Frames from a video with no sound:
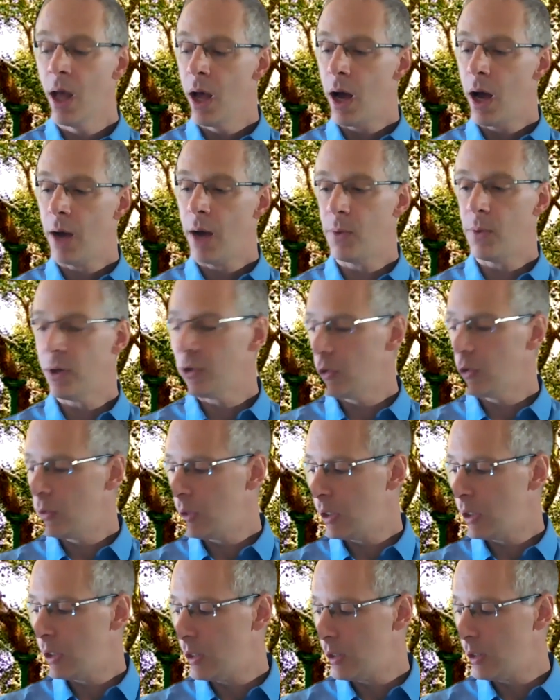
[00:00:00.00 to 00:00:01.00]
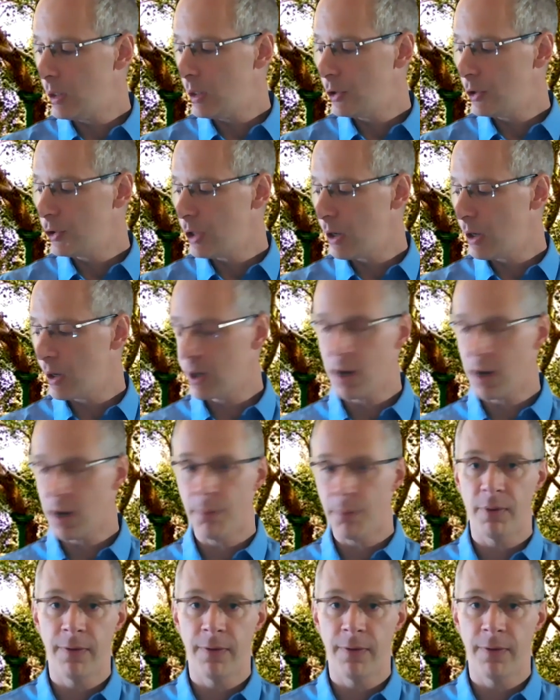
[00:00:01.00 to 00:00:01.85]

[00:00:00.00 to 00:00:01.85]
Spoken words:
I want to share a couple